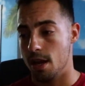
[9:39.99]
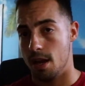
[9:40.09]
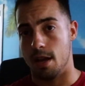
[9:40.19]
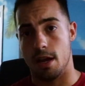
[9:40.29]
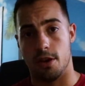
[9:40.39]

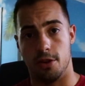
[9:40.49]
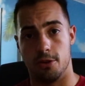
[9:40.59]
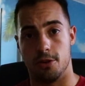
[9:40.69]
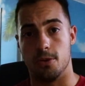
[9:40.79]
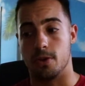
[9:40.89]
and how you
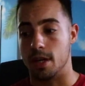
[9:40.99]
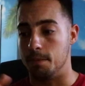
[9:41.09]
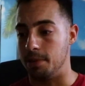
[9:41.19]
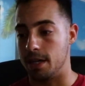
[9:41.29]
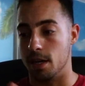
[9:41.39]
too can
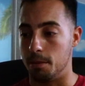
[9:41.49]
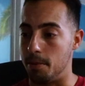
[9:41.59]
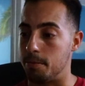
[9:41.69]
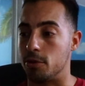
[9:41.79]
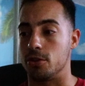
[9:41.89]
become a
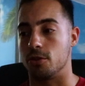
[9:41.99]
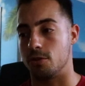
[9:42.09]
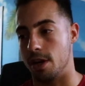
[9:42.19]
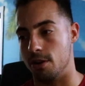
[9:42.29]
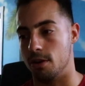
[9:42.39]
personal
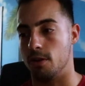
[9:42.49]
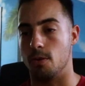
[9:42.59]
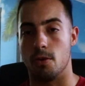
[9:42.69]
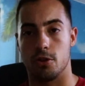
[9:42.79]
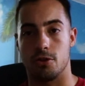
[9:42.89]
trainer
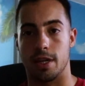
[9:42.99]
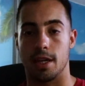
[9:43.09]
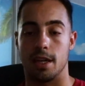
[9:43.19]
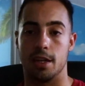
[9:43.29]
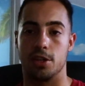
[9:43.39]
or strength
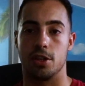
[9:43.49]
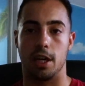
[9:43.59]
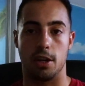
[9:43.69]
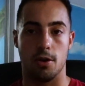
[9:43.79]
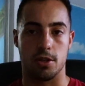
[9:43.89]
and
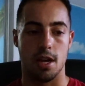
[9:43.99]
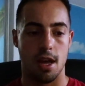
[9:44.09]
conditioning coach,